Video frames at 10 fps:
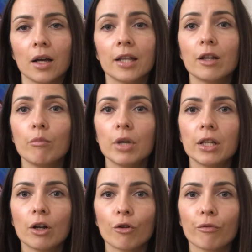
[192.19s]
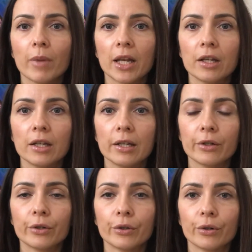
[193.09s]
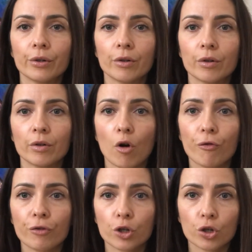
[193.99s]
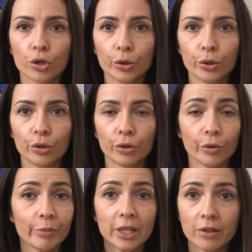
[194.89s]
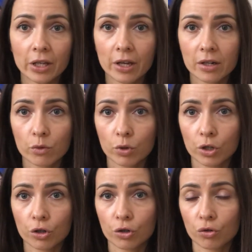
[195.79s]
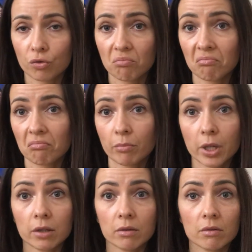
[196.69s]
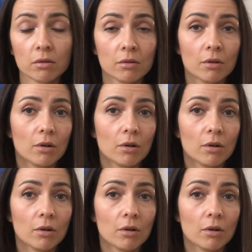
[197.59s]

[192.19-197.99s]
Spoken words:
in the middle of many official meetings which been